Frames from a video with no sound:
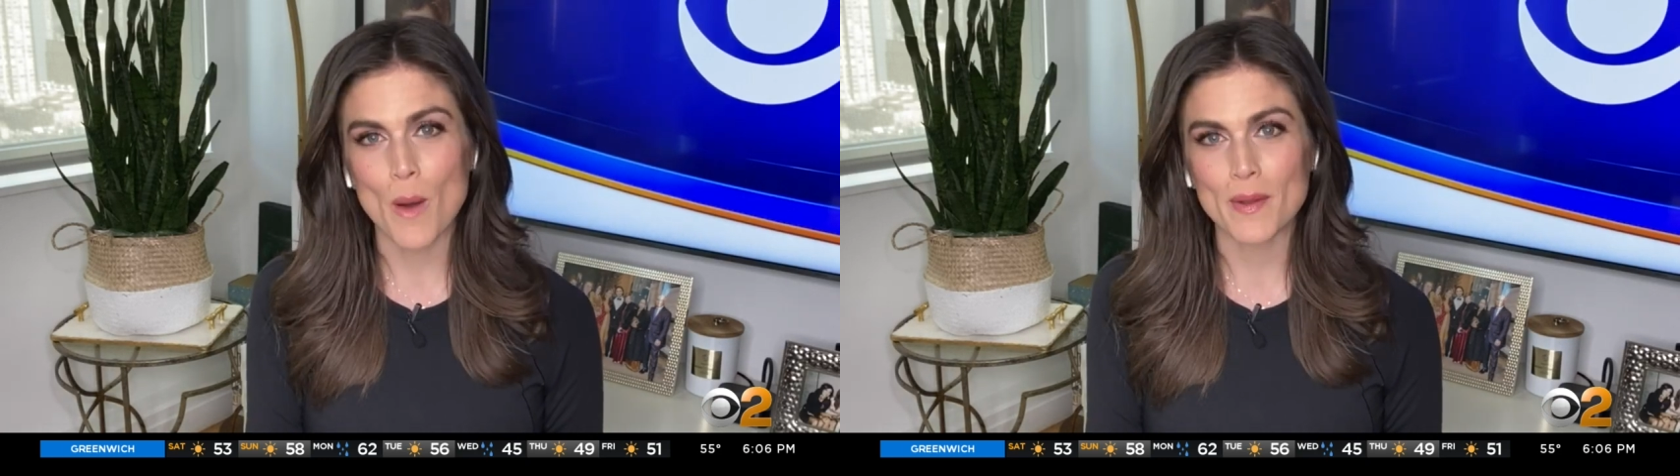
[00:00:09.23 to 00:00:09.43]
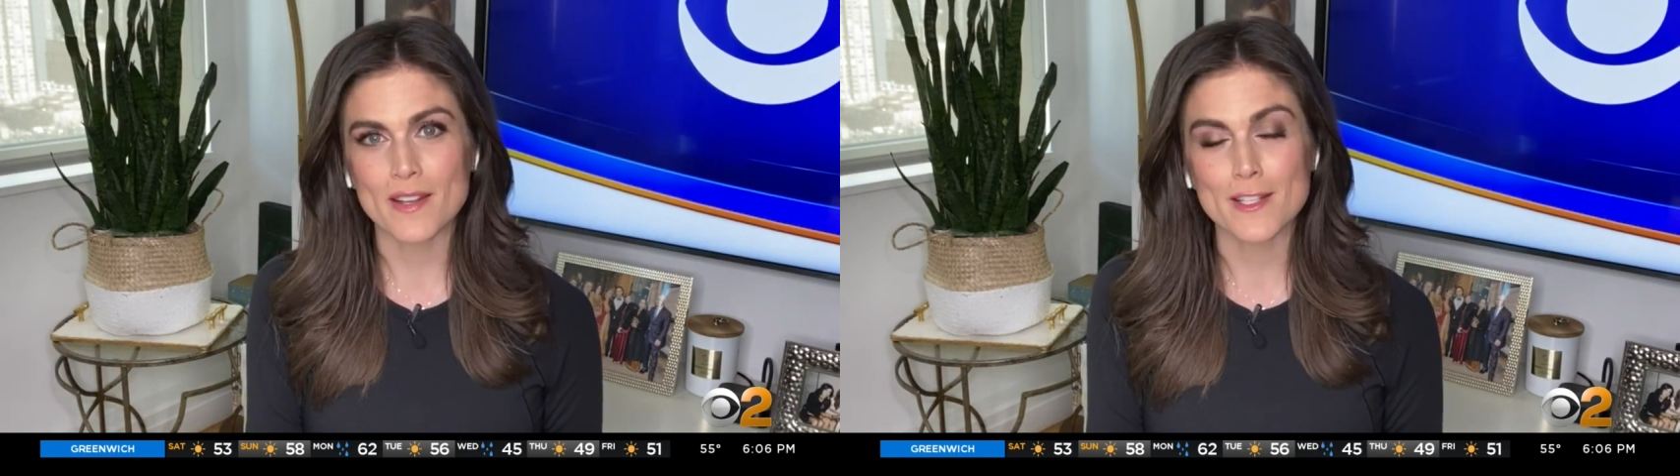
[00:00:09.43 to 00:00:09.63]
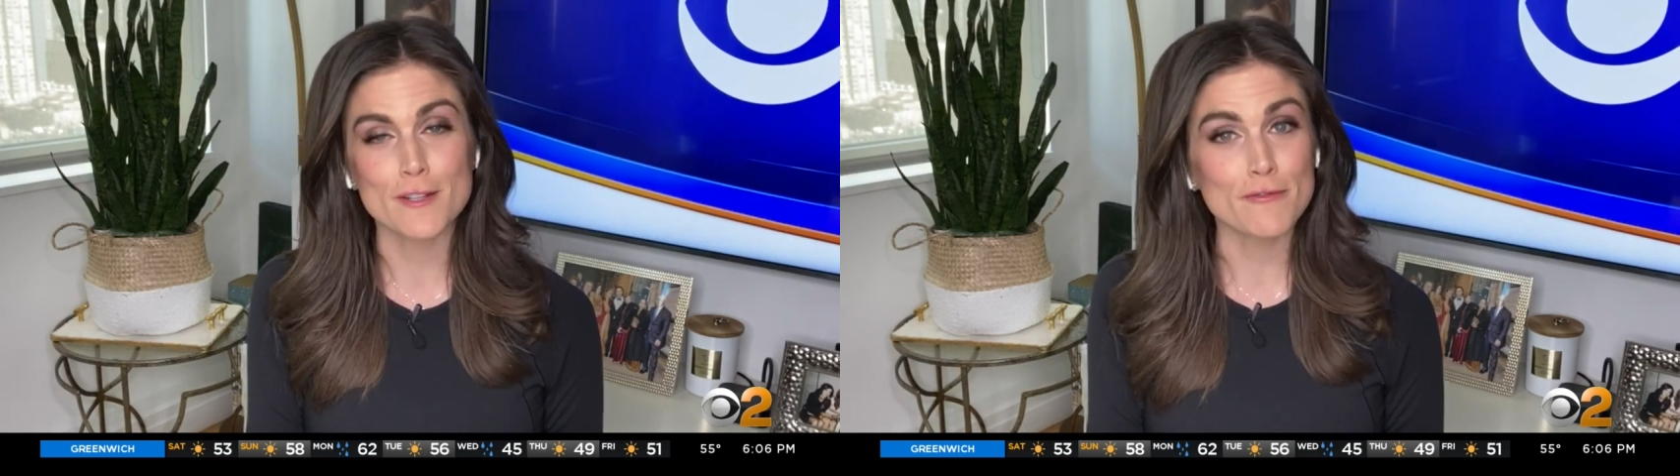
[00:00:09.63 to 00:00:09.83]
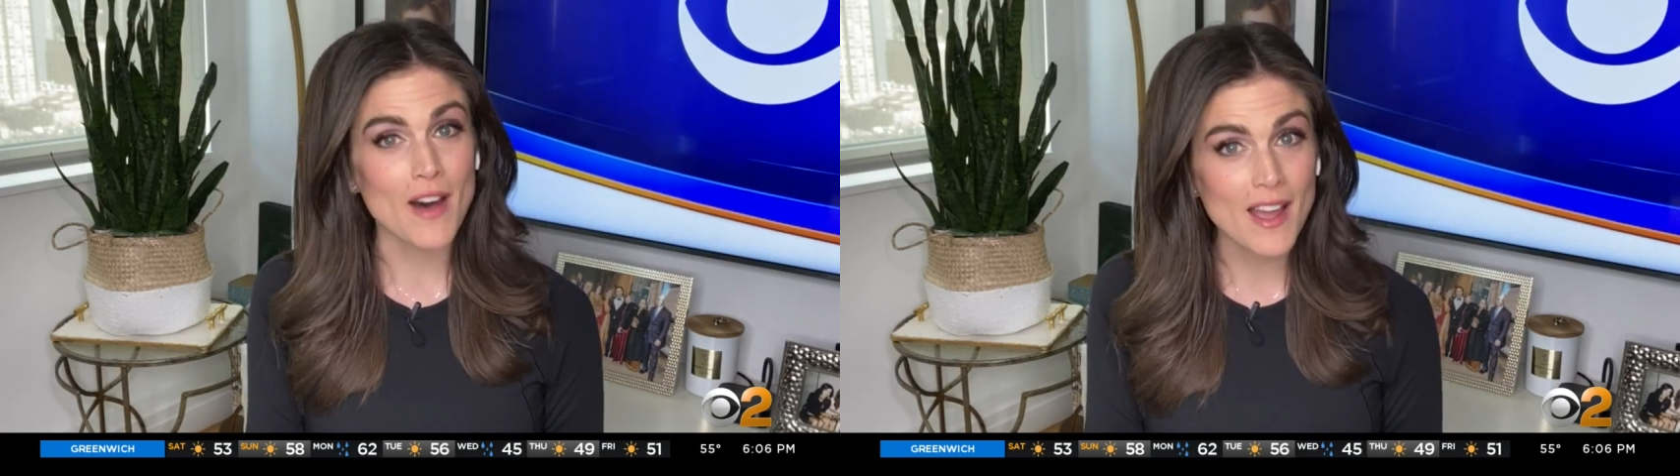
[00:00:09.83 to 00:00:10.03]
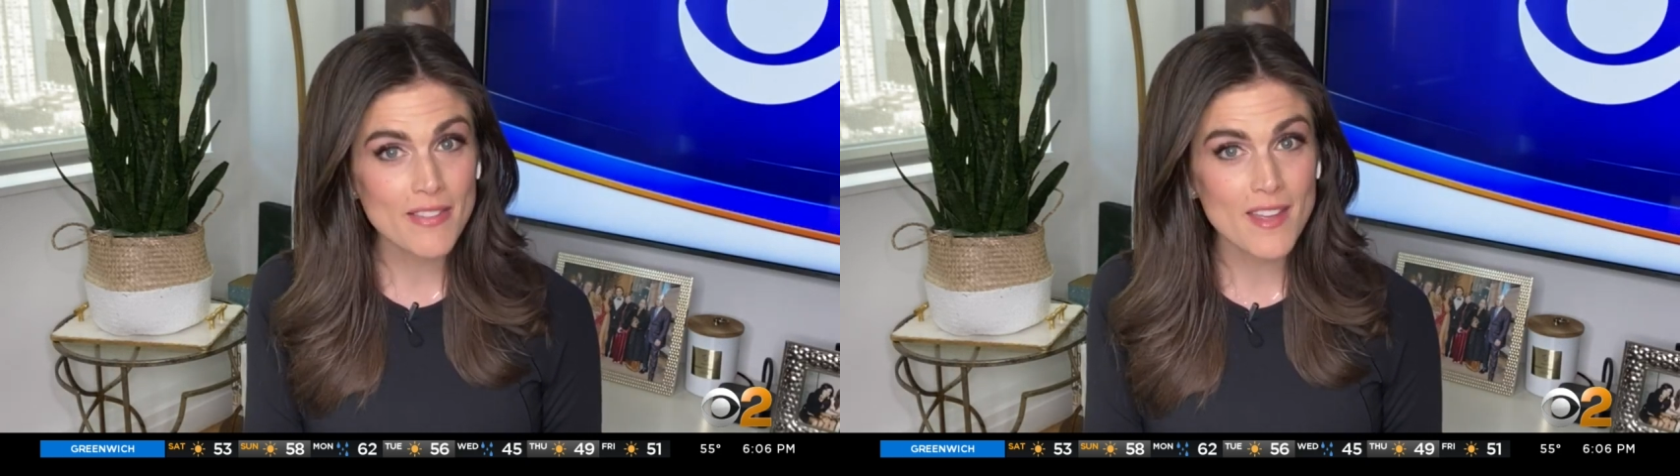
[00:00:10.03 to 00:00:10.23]
woman
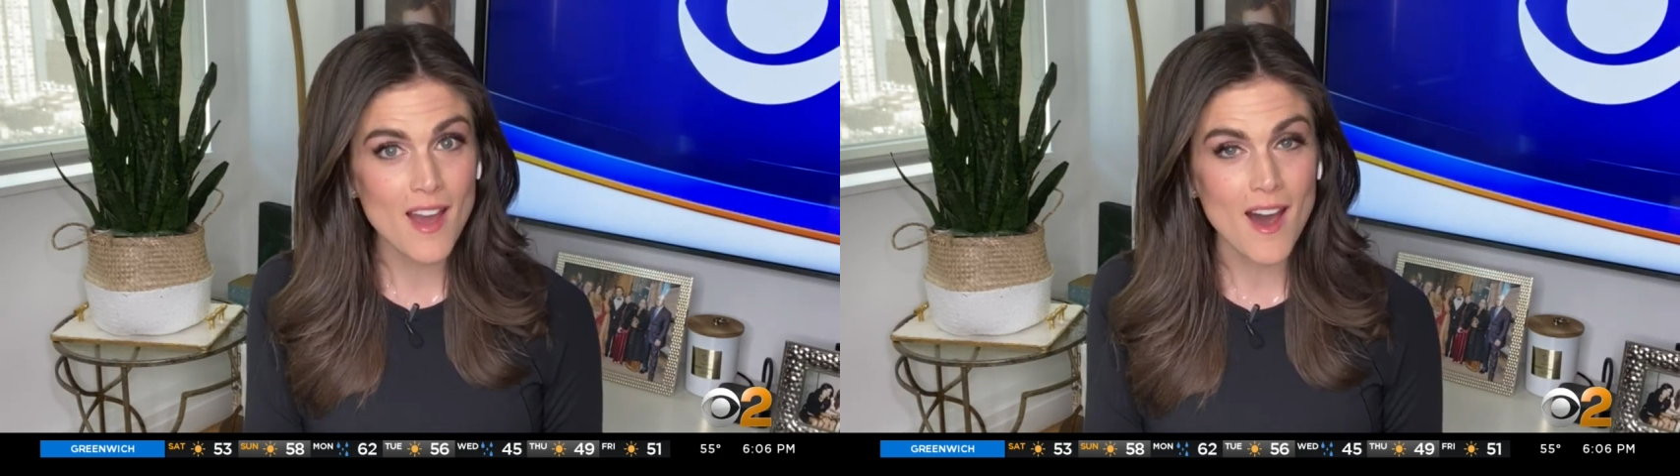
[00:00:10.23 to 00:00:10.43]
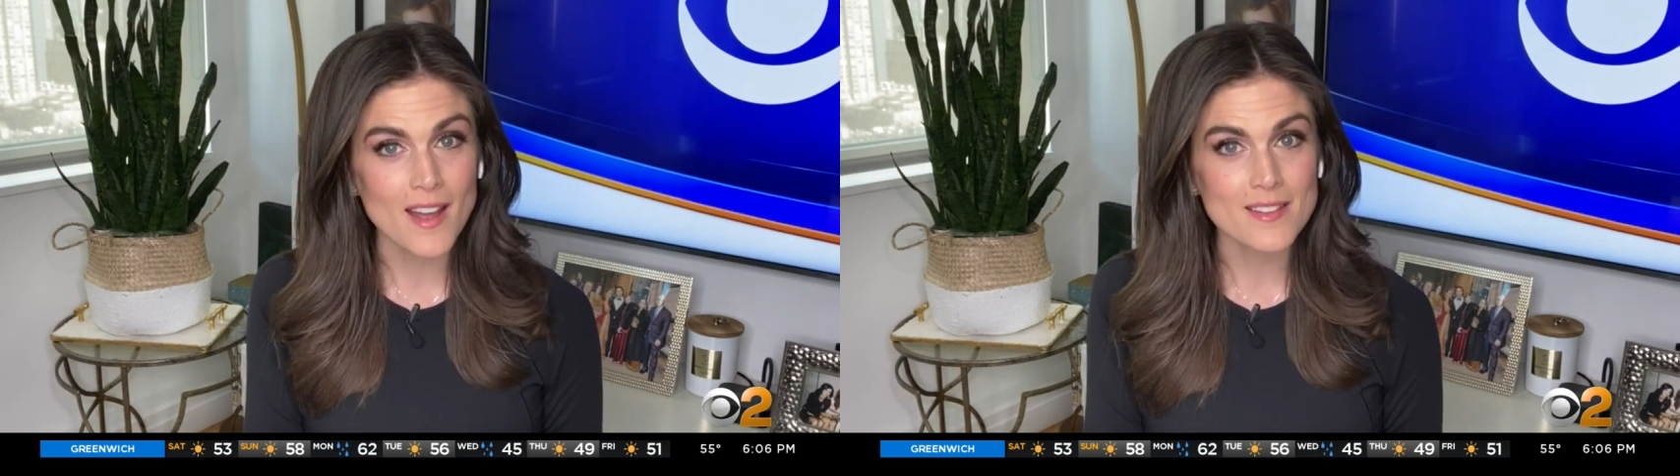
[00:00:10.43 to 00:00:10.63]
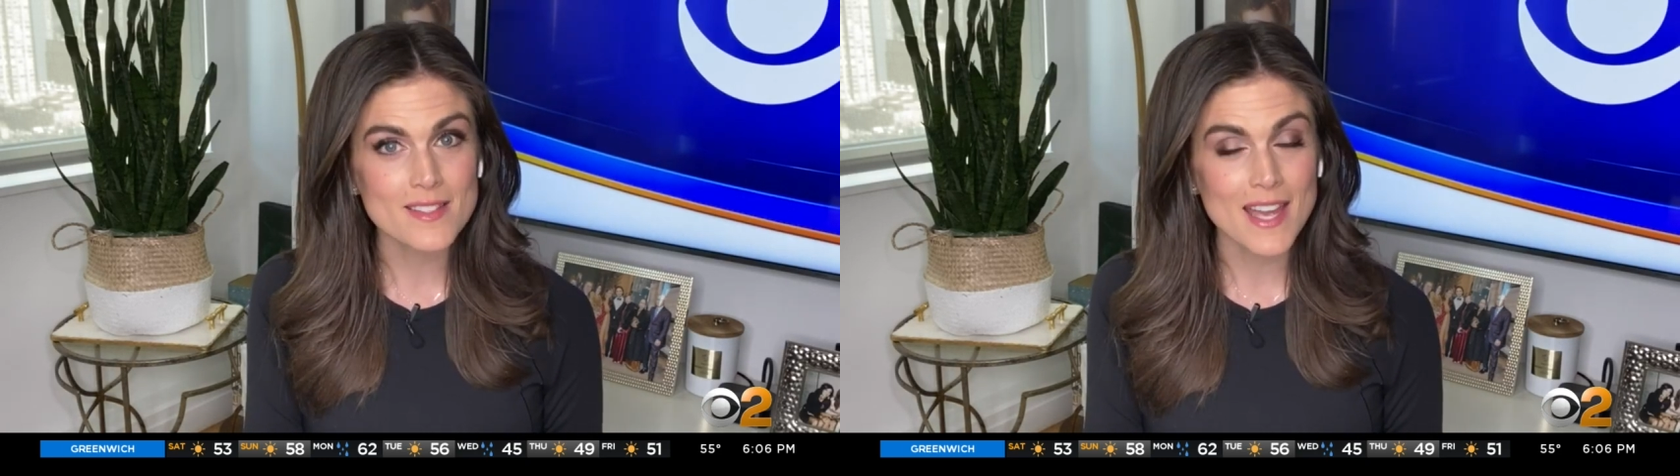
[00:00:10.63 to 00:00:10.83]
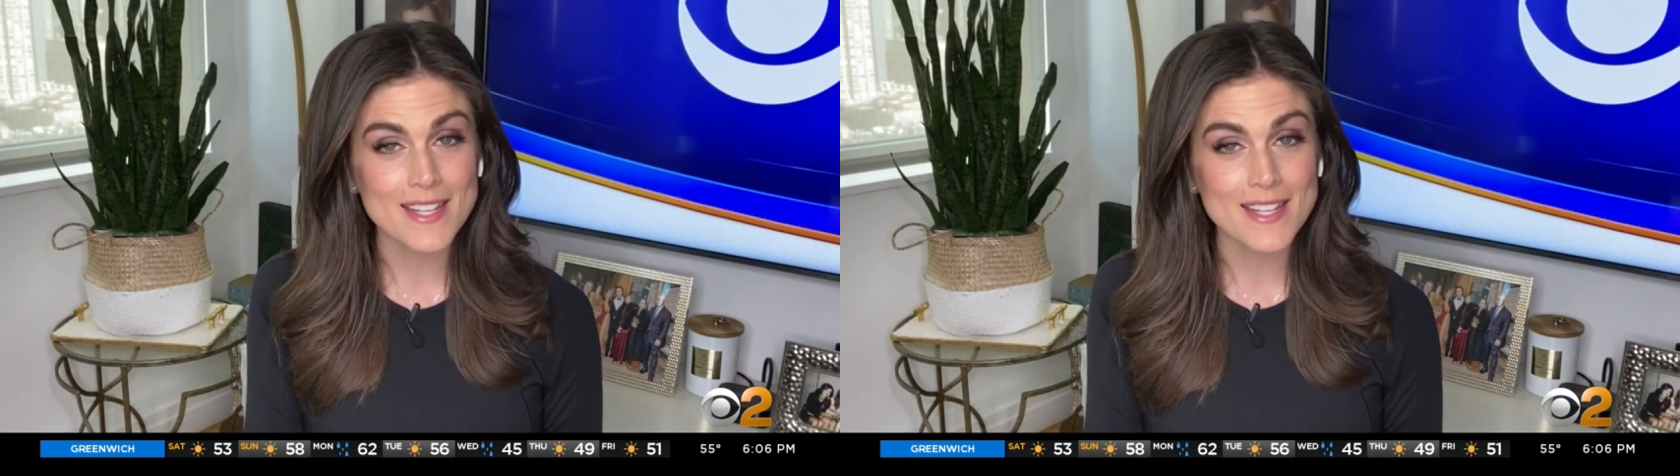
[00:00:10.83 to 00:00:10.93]
defied the odds